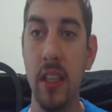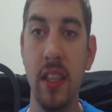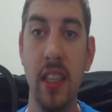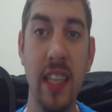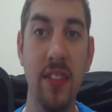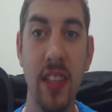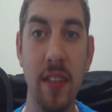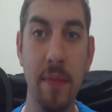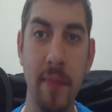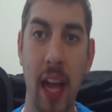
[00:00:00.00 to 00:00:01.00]

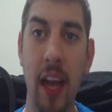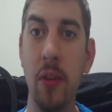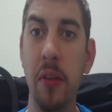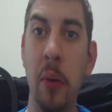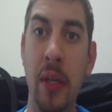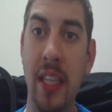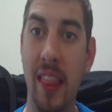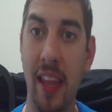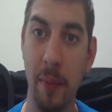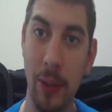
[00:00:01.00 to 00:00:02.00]
Steven. I don't know what to
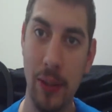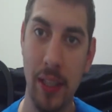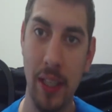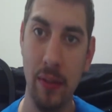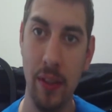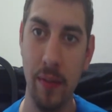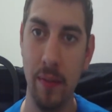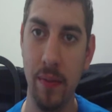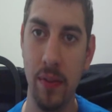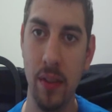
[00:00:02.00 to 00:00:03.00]
think about Steven.
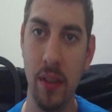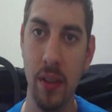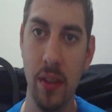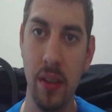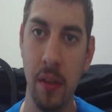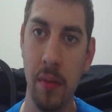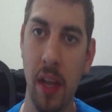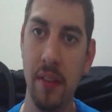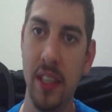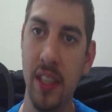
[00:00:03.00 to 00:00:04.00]

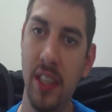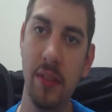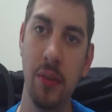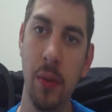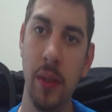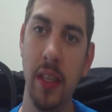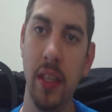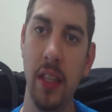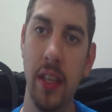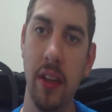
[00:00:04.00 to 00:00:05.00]
Sometimes he seems really
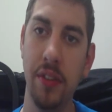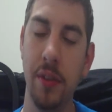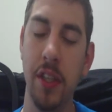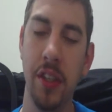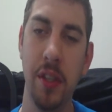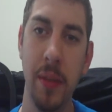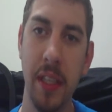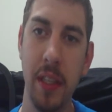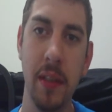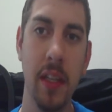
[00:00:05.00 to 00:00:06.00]
intelligent to
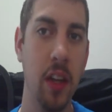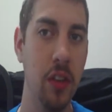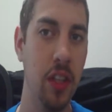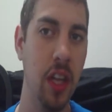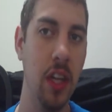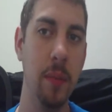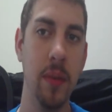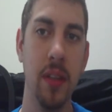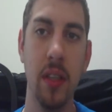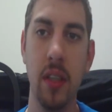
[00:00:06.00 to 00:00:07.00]
me, and other
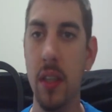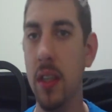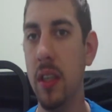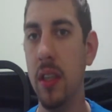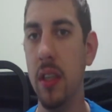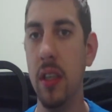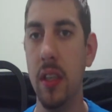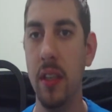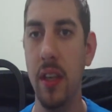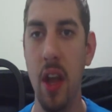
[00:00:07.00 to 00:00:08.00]
times,
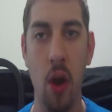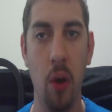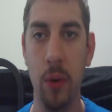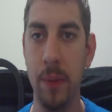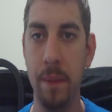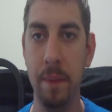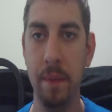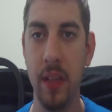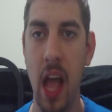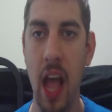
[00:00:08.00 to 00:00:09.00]
no.
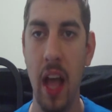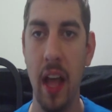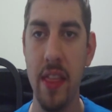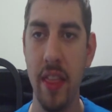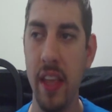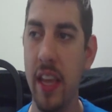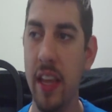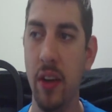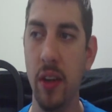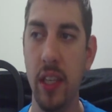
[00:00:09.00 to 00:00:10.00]
I think he
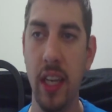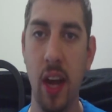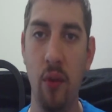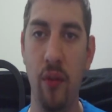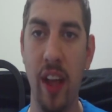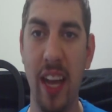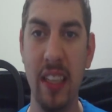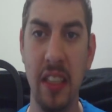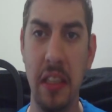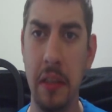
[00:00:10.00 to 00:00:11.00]
could get out fast.